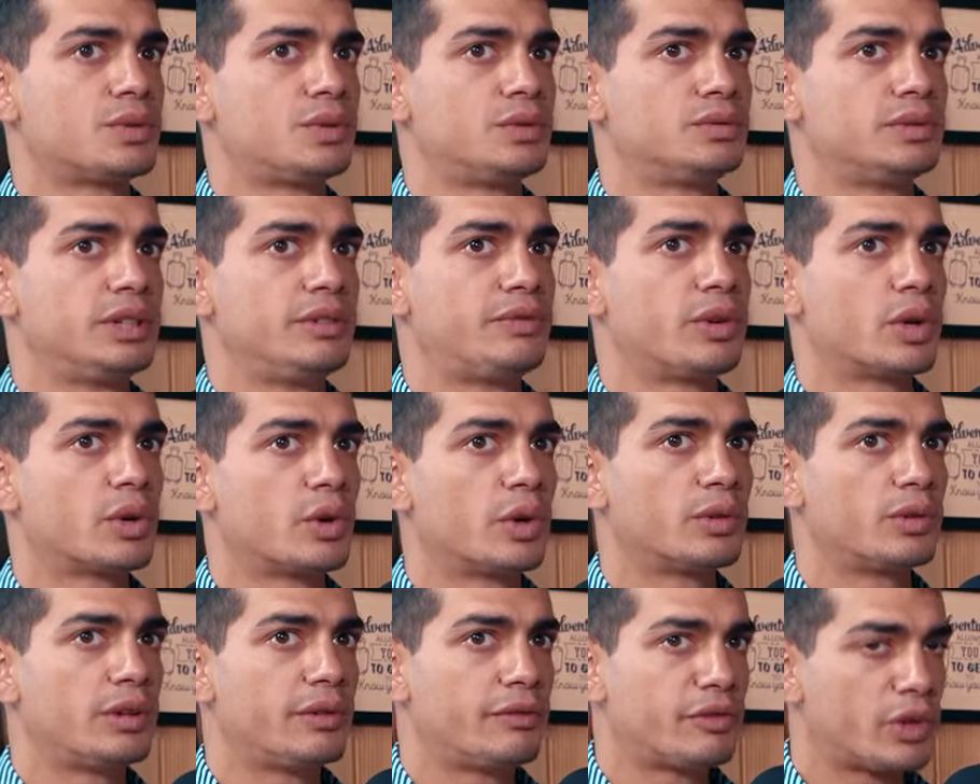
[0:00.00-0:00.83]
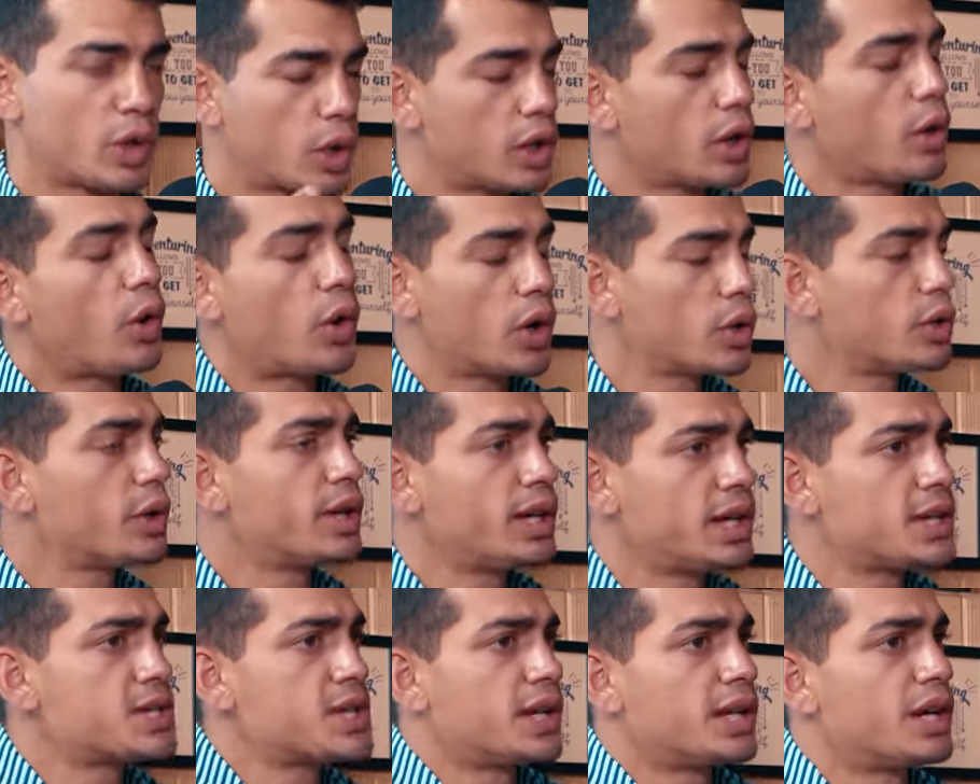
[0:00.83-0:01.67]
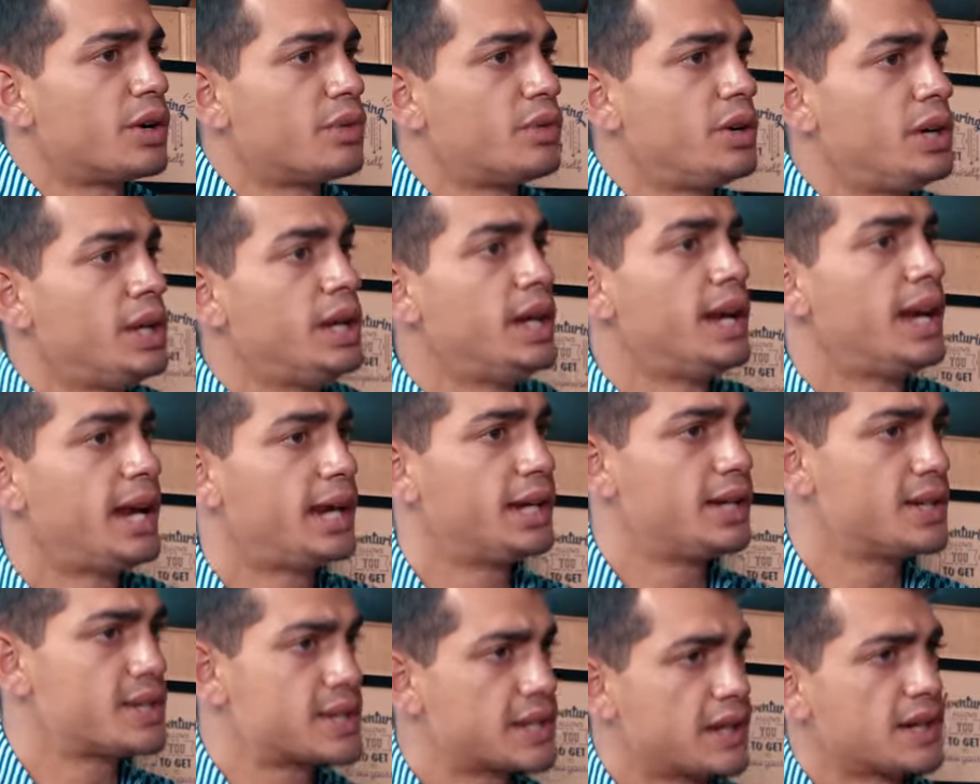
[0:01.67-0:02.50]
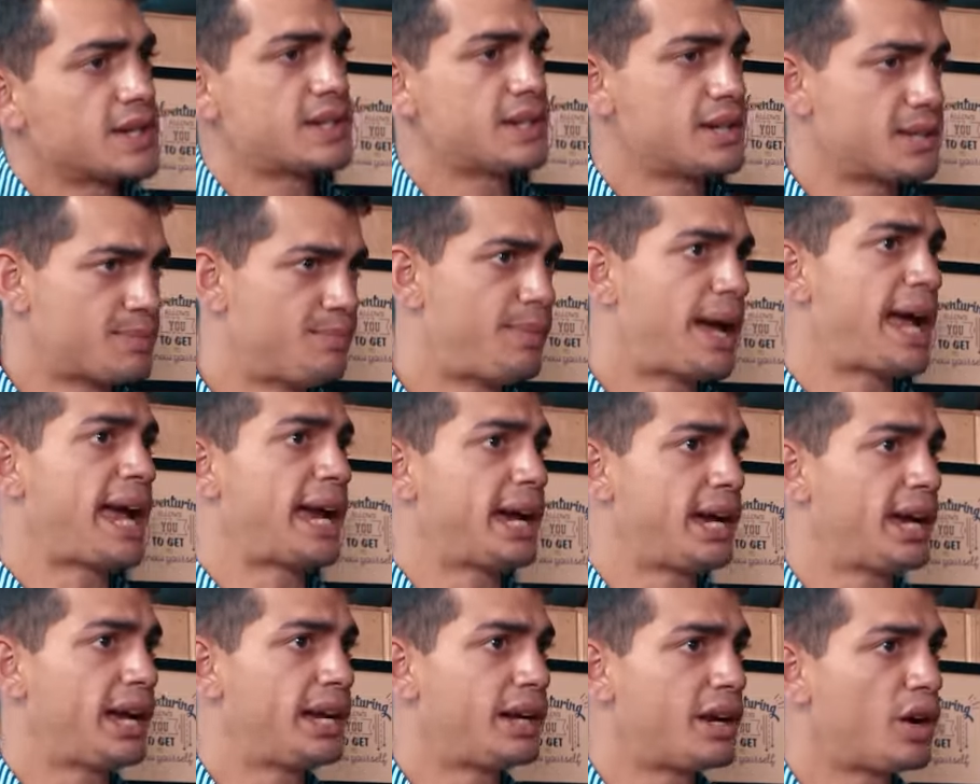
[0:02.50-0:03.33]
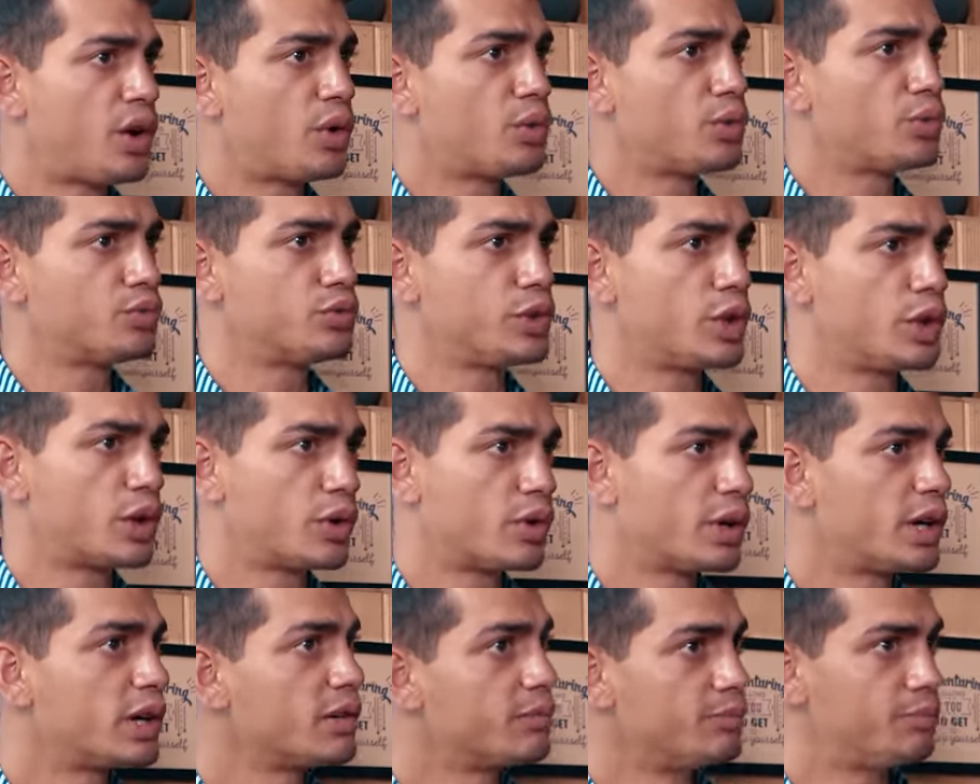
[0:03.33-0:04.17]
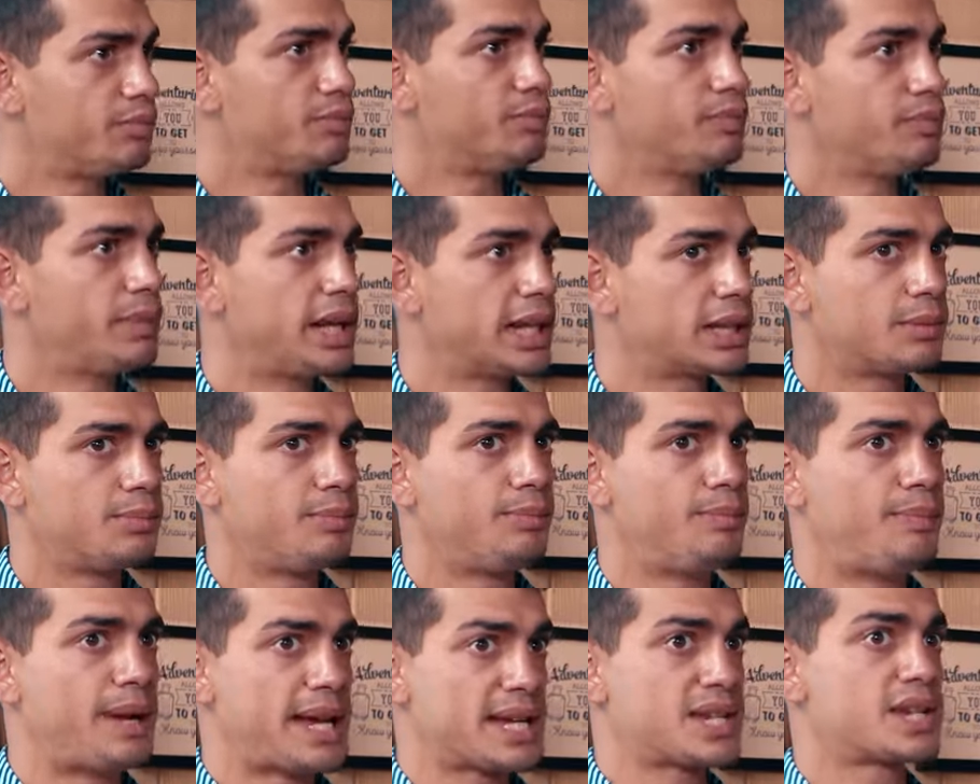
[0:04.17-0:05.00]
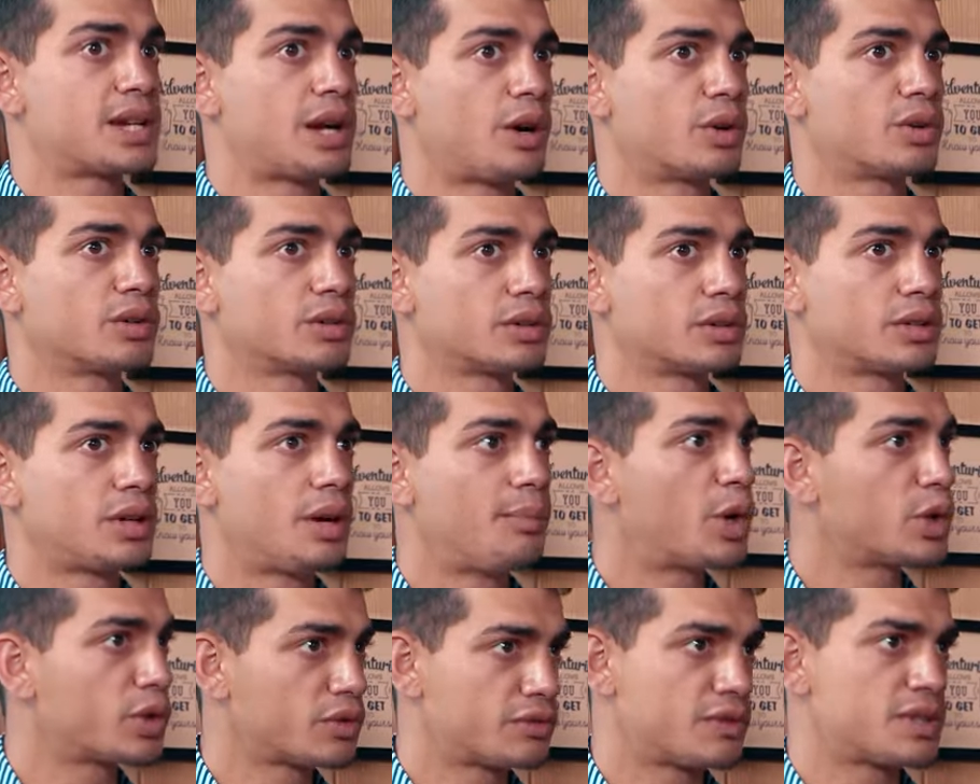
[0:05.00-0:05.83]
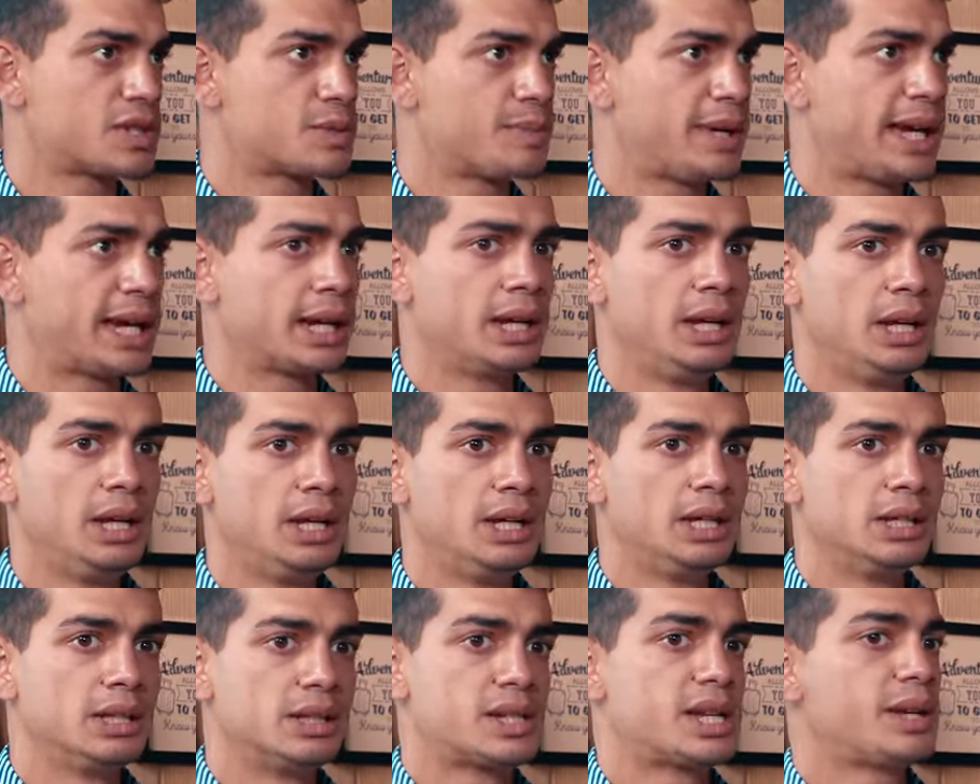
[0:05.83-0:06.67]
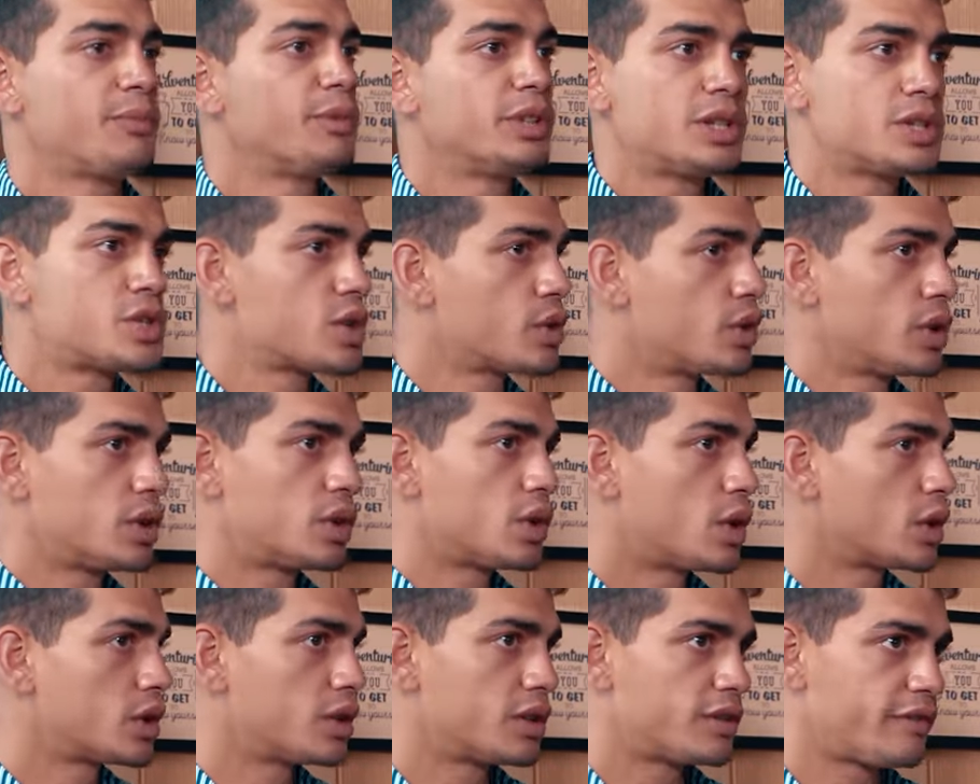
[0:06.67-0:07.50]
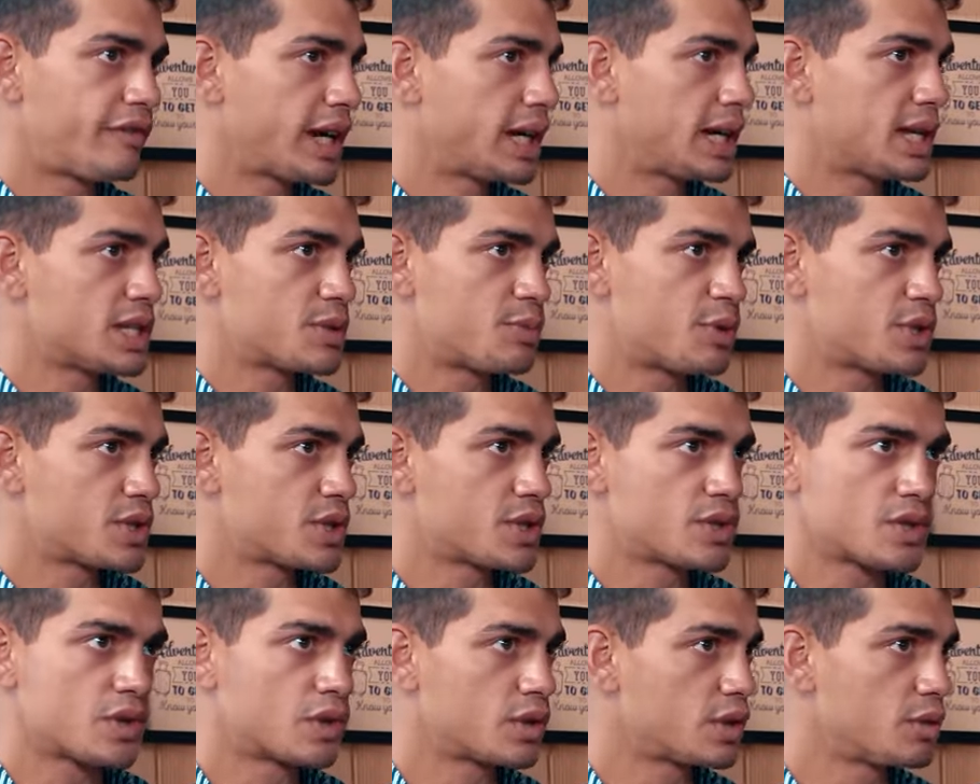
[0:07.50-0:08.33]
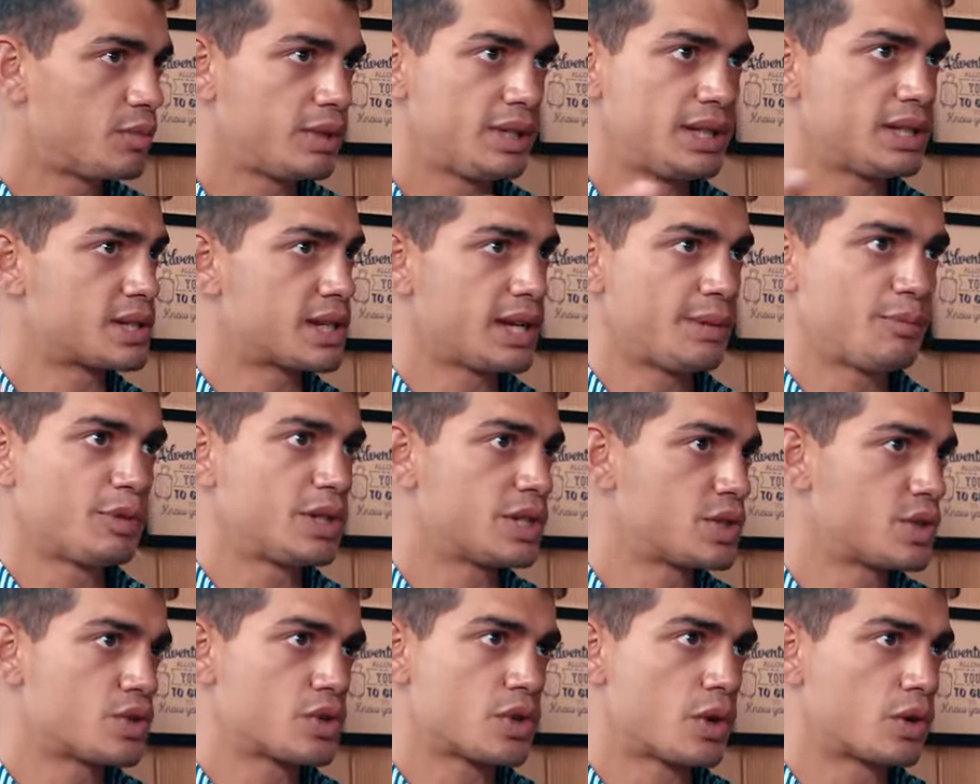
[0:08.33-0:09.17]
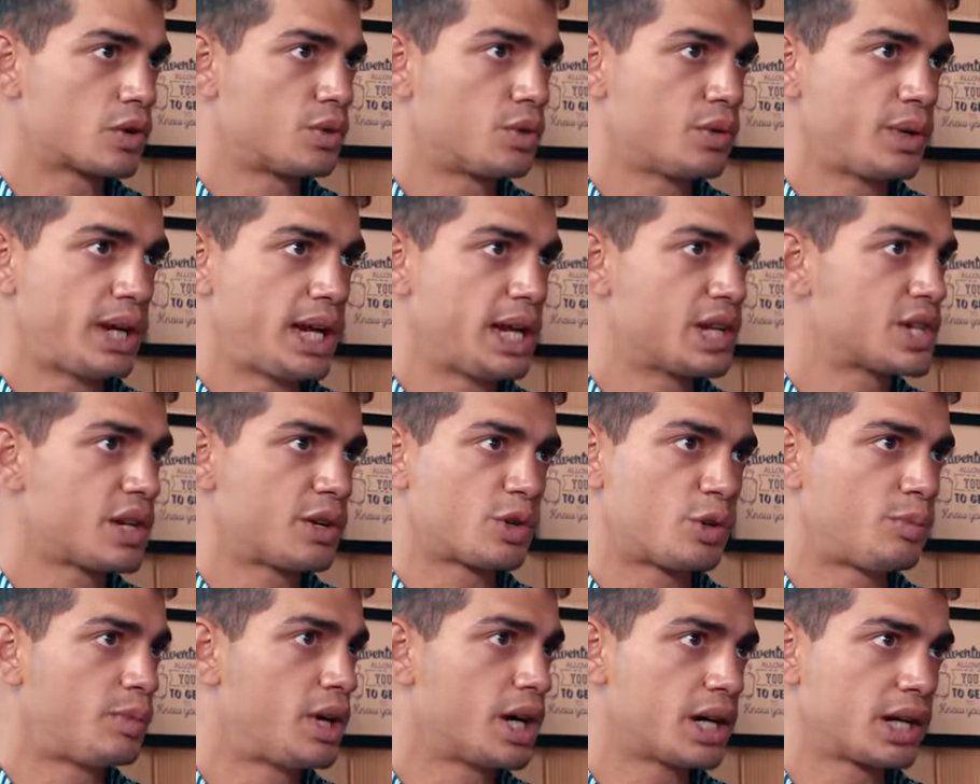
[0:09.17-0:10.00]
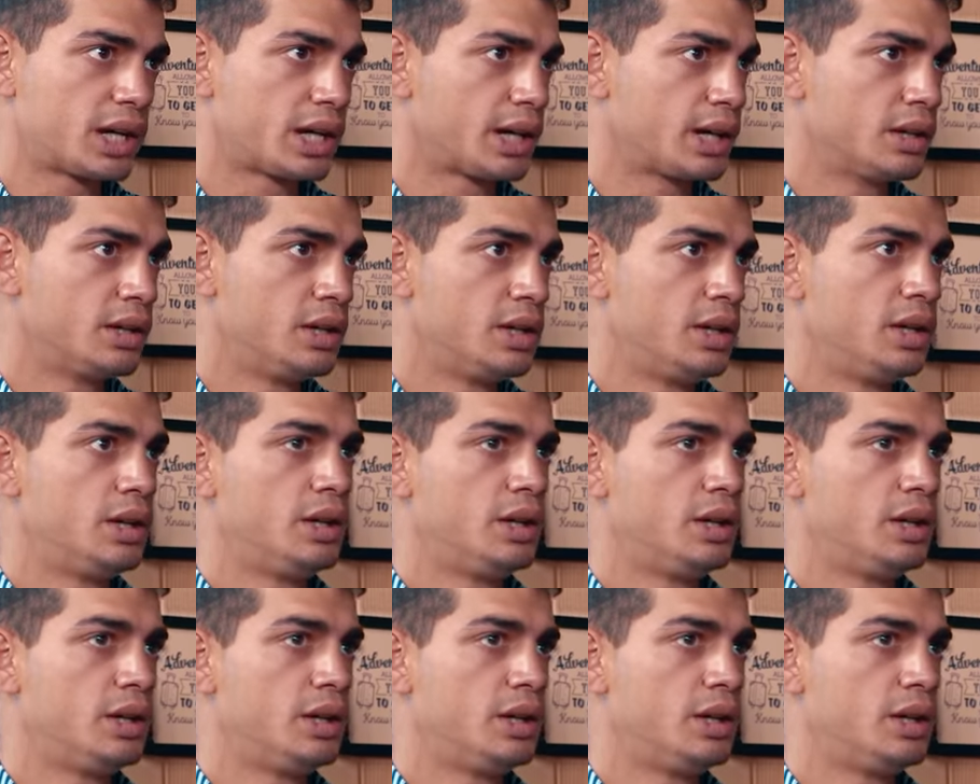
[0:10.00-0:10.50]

So if you're going, if you're all going to sit down and discuss this bag and how you're going to make best out come out of this bag, mm-hmm. the same way that you're going to talk to the finance person is not going to be the same way that you talk to HR or marketing.